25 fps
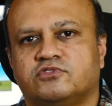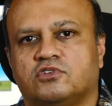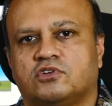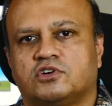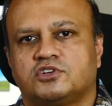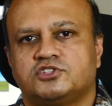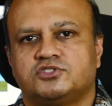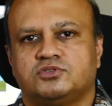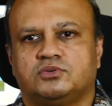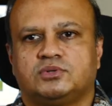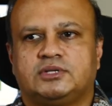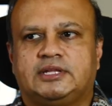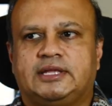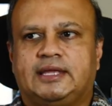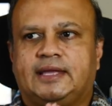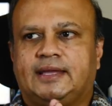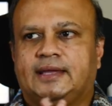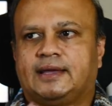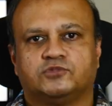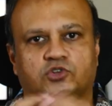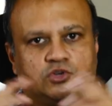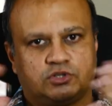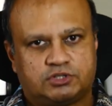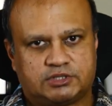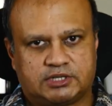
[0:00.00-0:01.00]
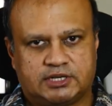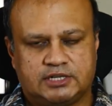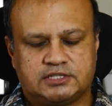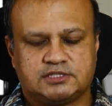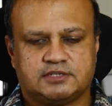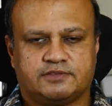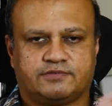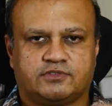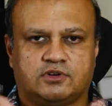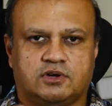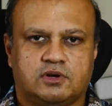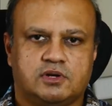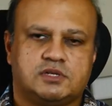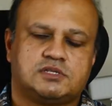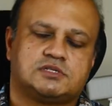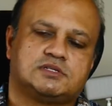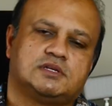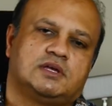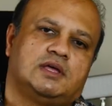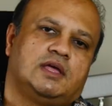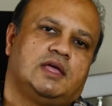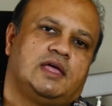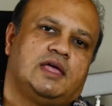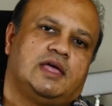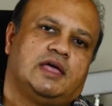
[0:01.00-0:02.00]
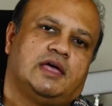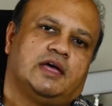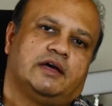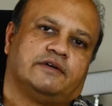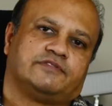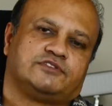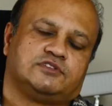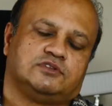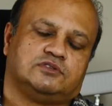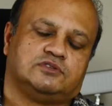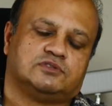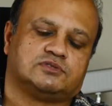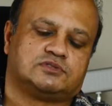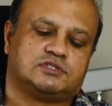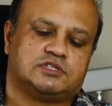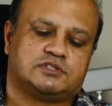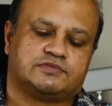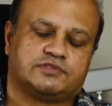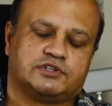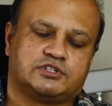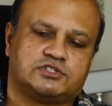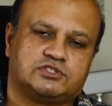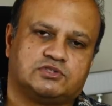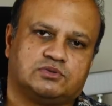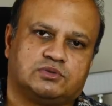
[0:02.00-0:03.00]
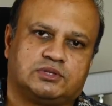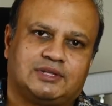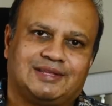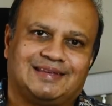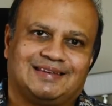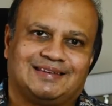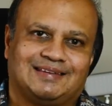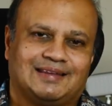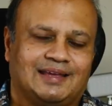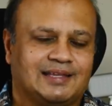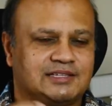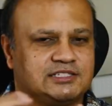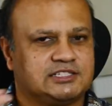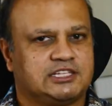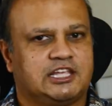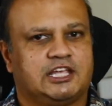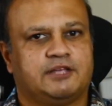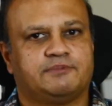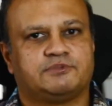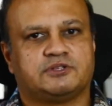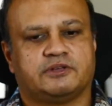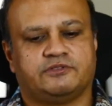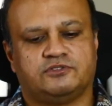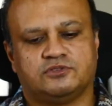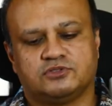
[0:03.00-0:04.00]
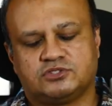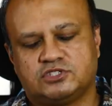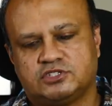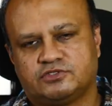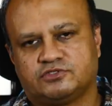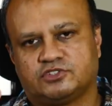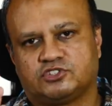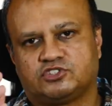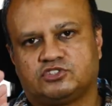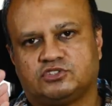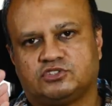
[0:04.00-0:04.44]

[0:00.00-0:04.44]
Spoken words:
for shooting portraits, of course. I've used this for shooting landscapes. I've used this